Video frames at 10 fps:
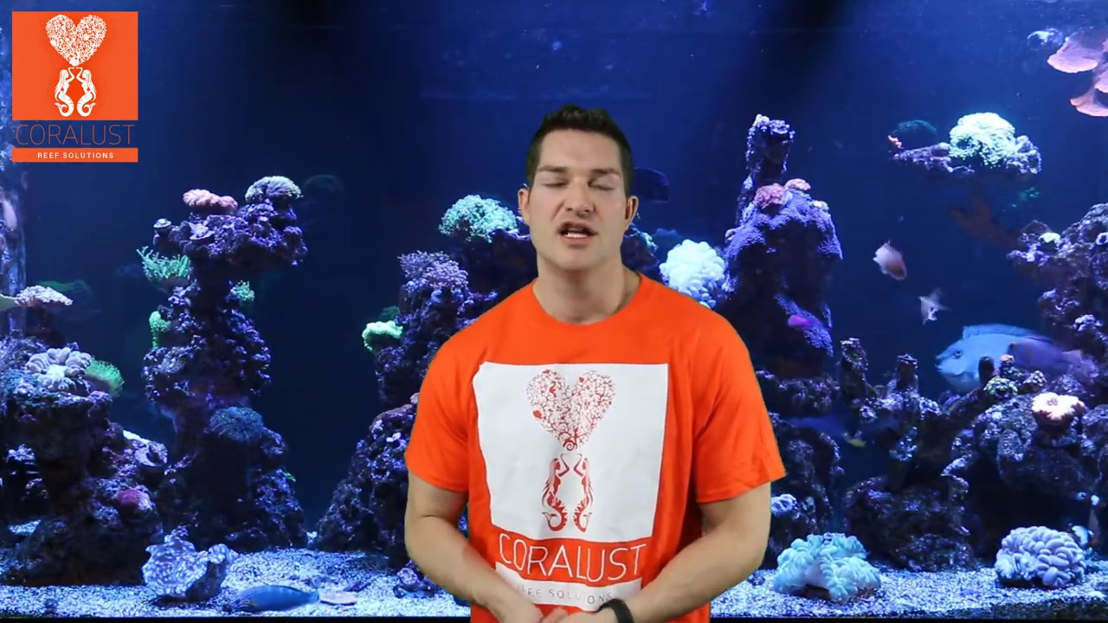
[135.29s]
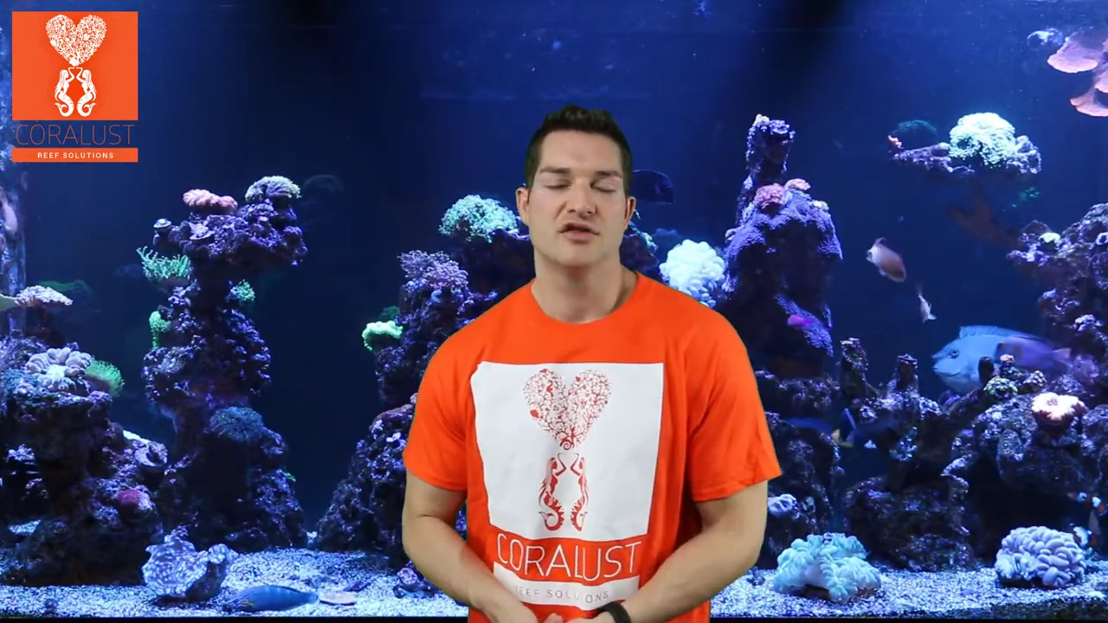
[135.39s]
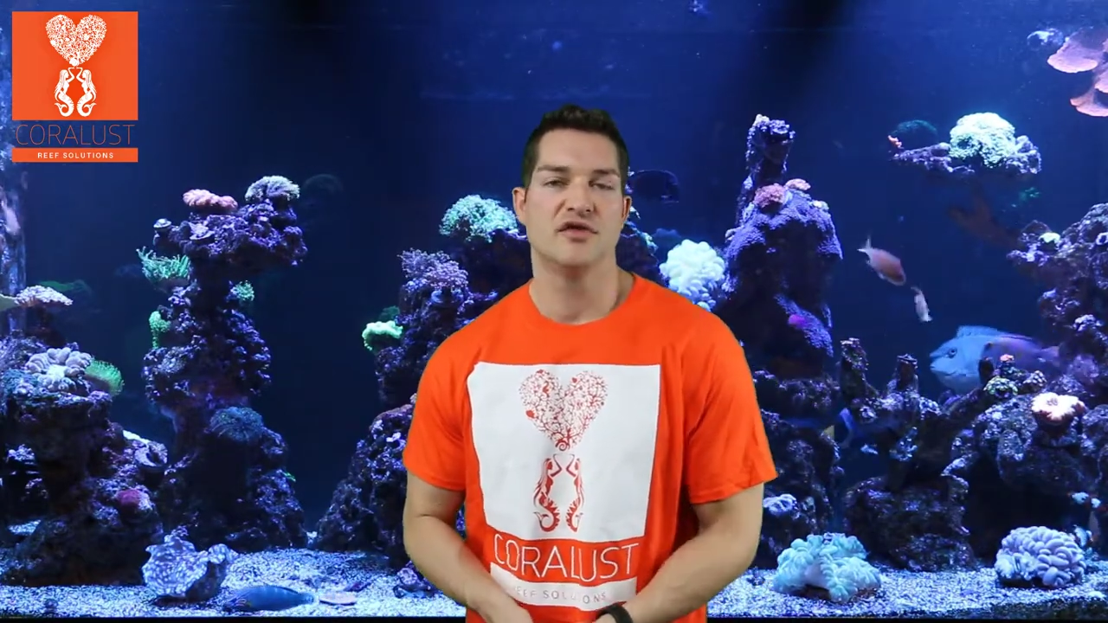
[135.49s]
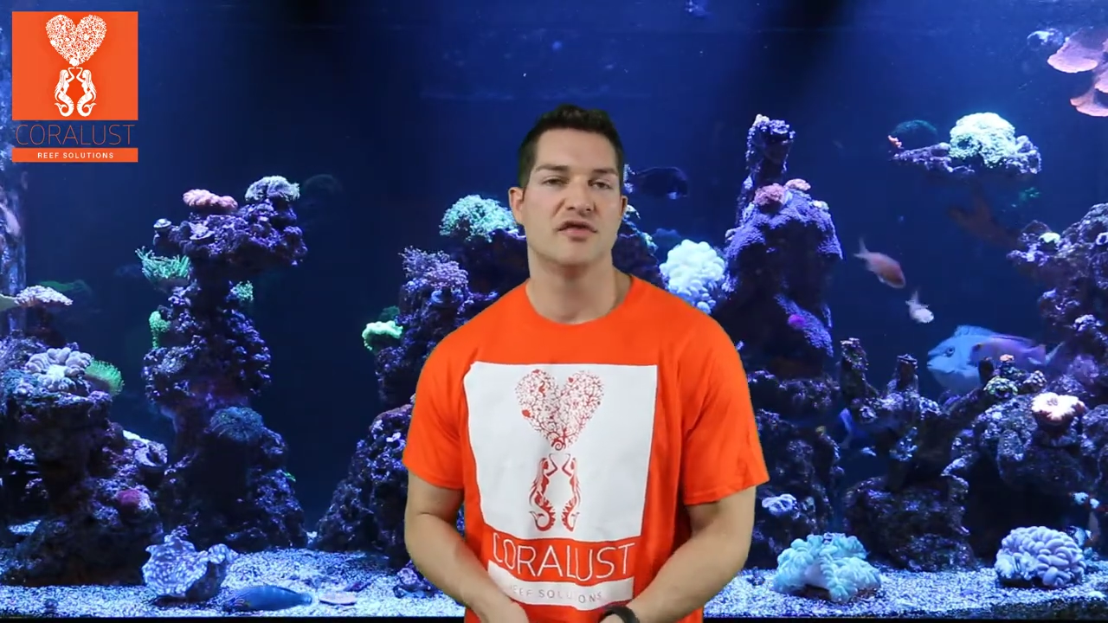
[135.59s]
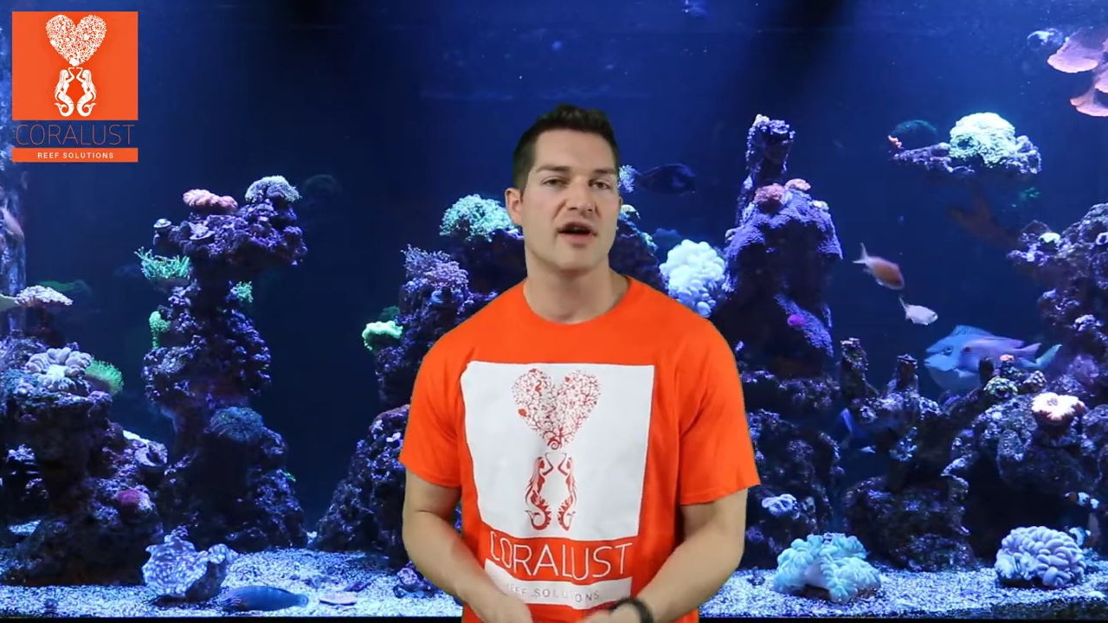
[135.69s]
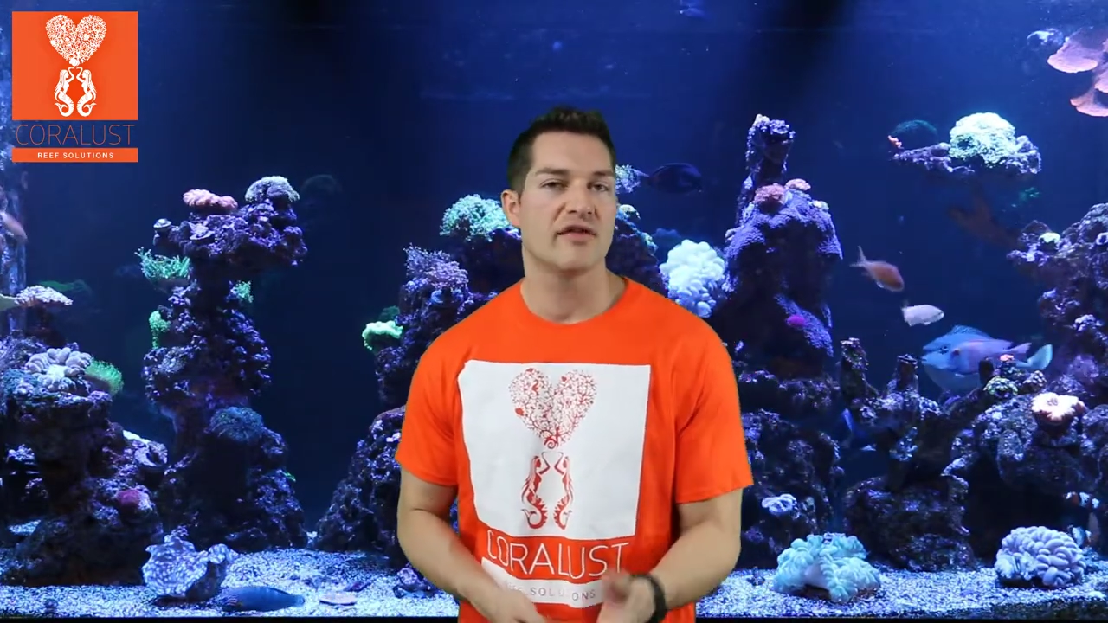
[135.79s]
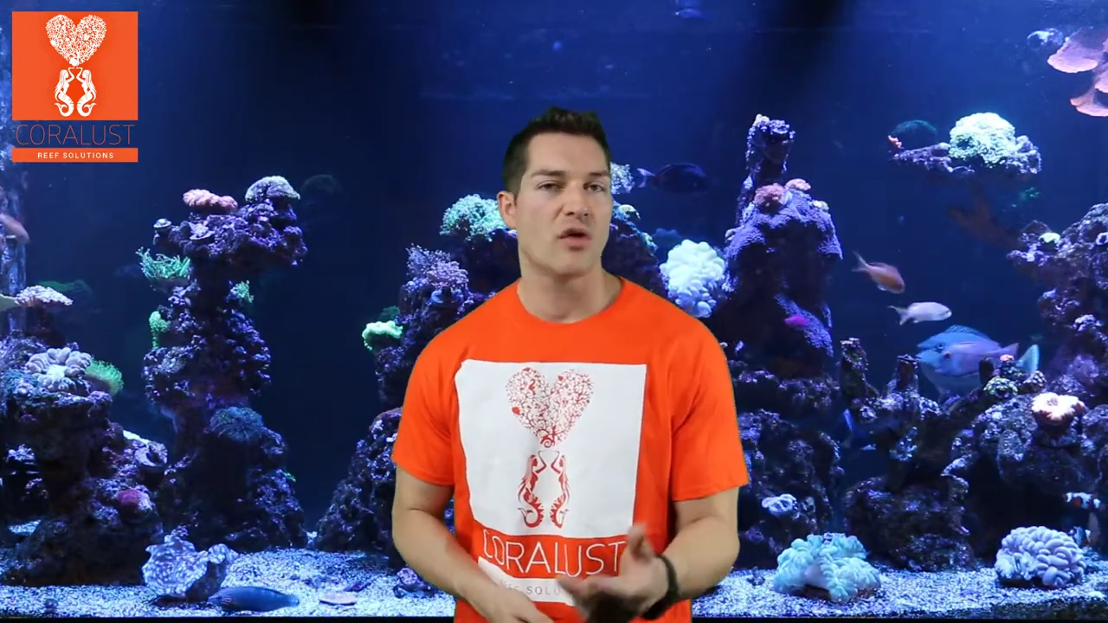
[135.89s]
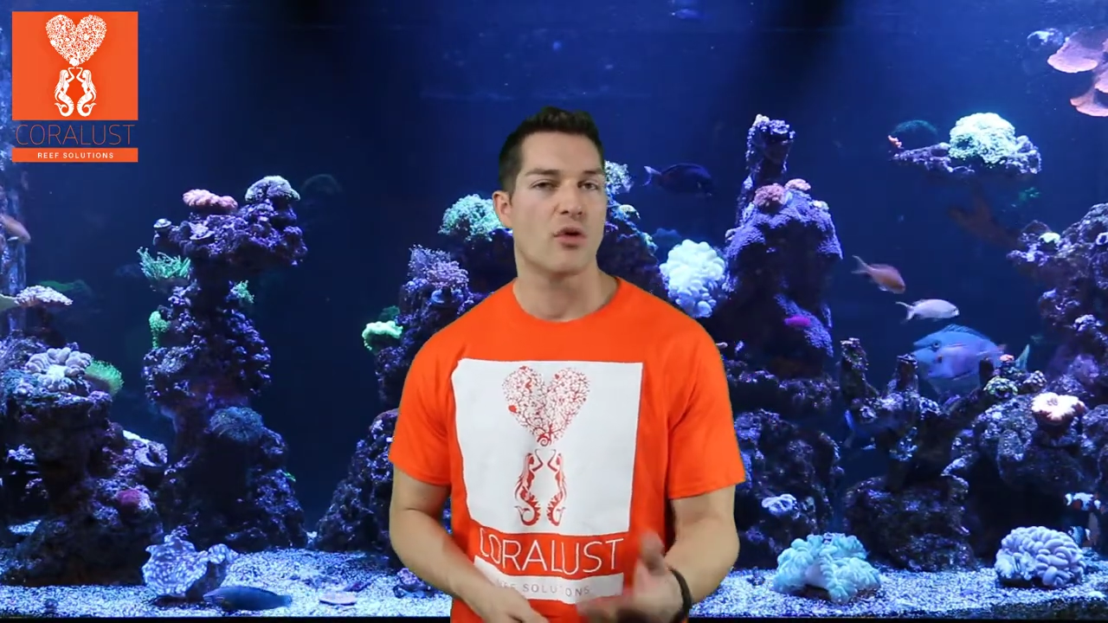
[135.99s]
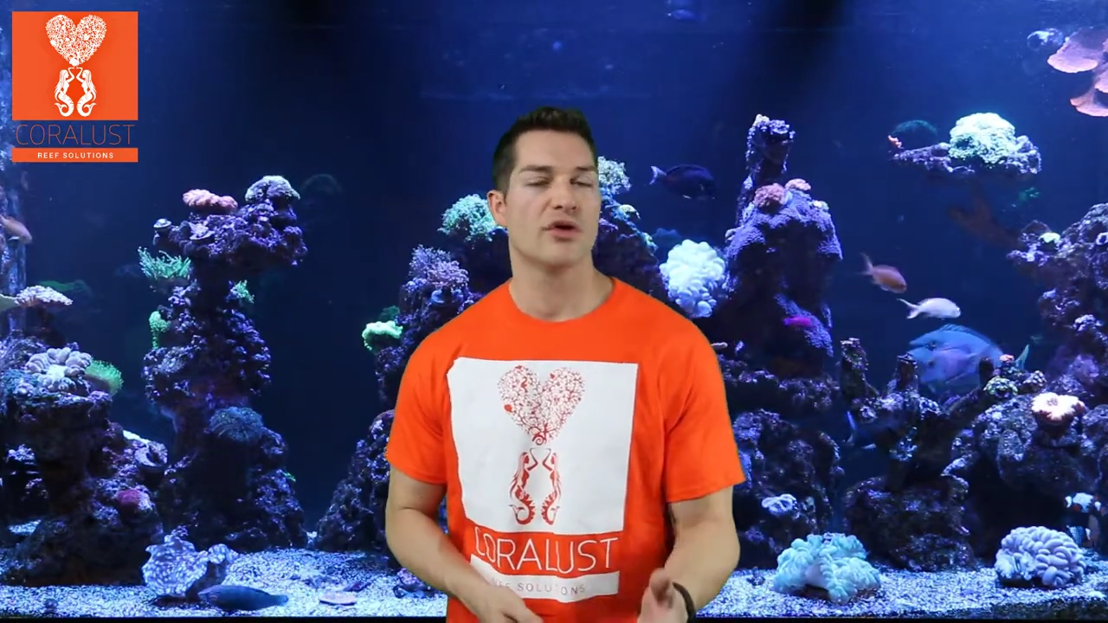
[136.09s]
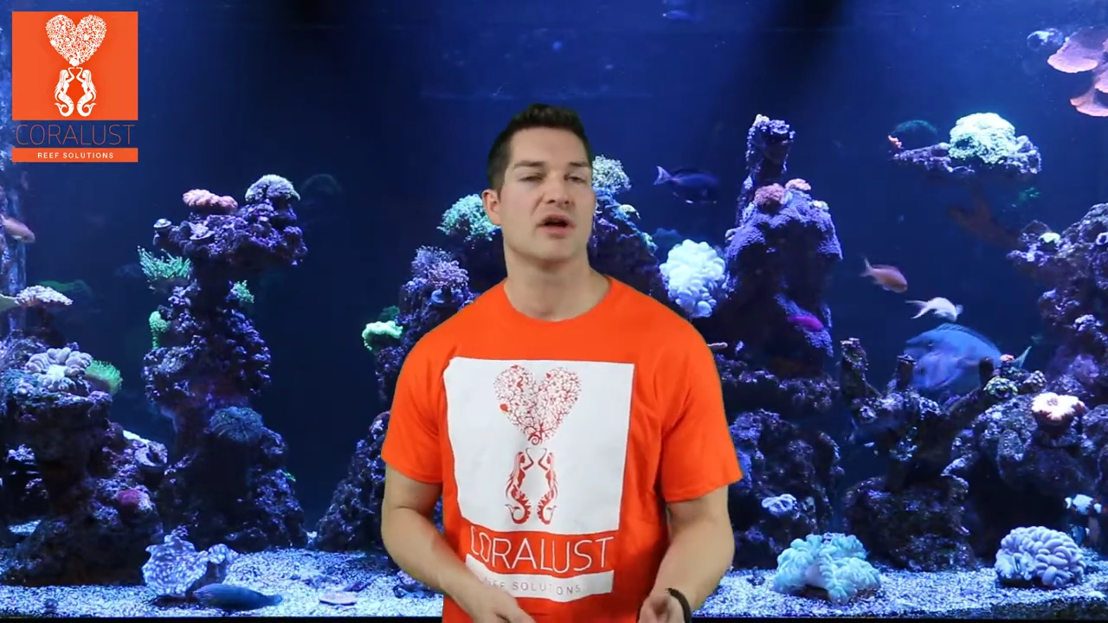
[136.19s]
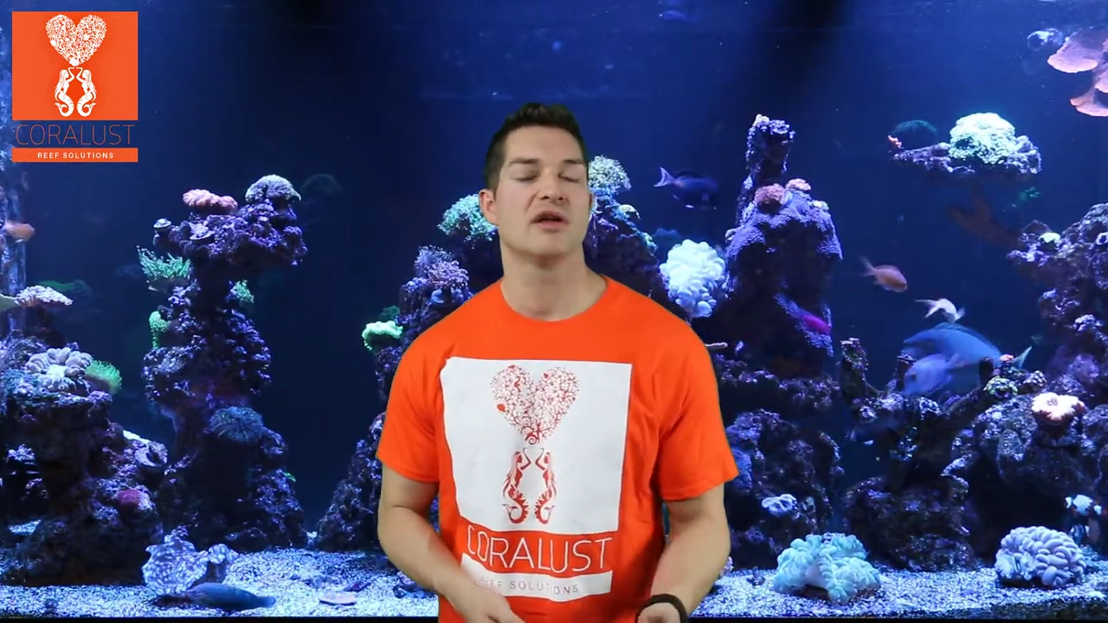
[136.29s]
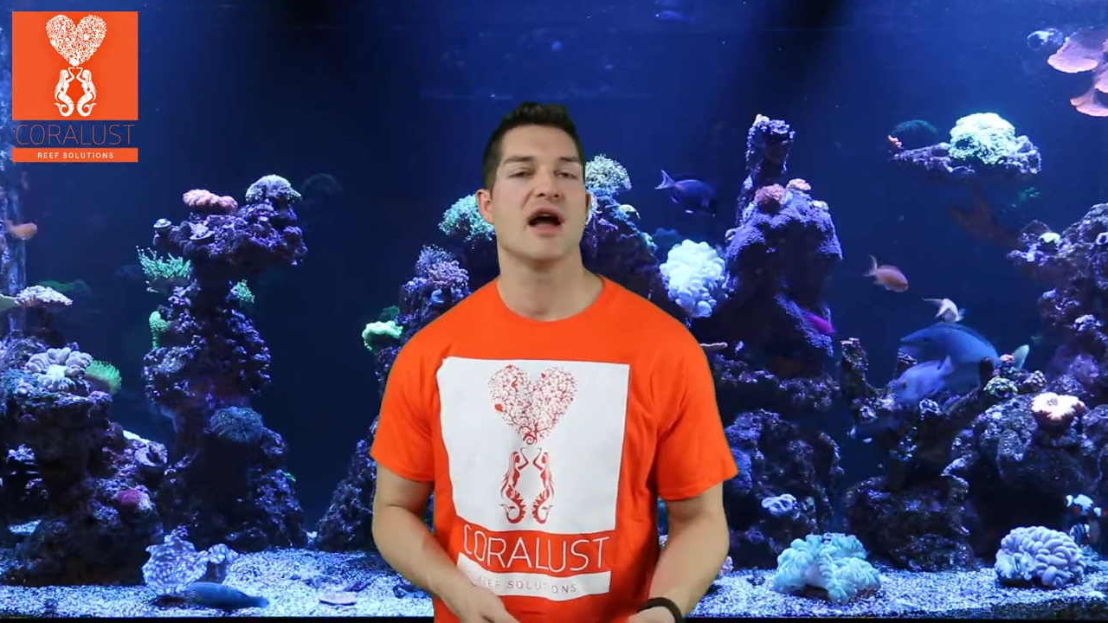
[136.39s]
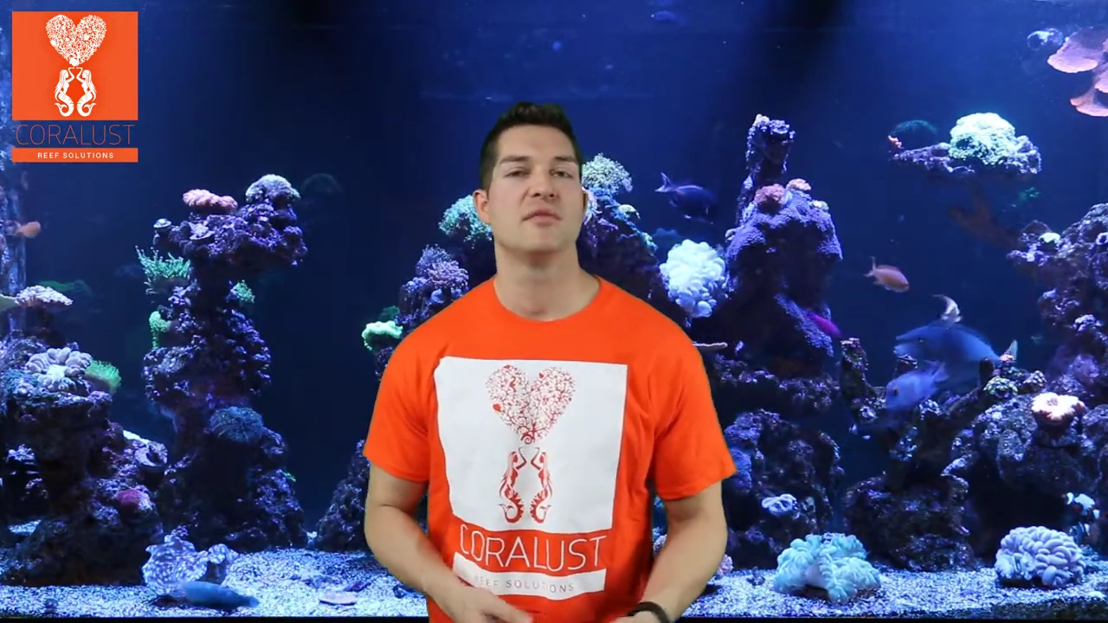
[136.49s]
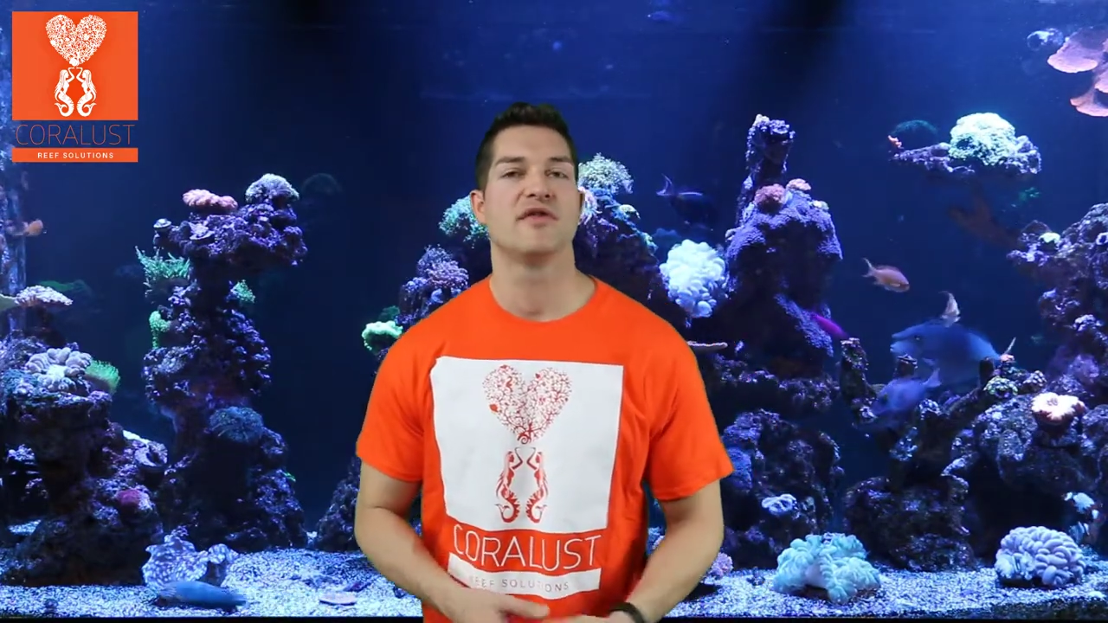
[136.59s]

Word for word: So if you've never ordered online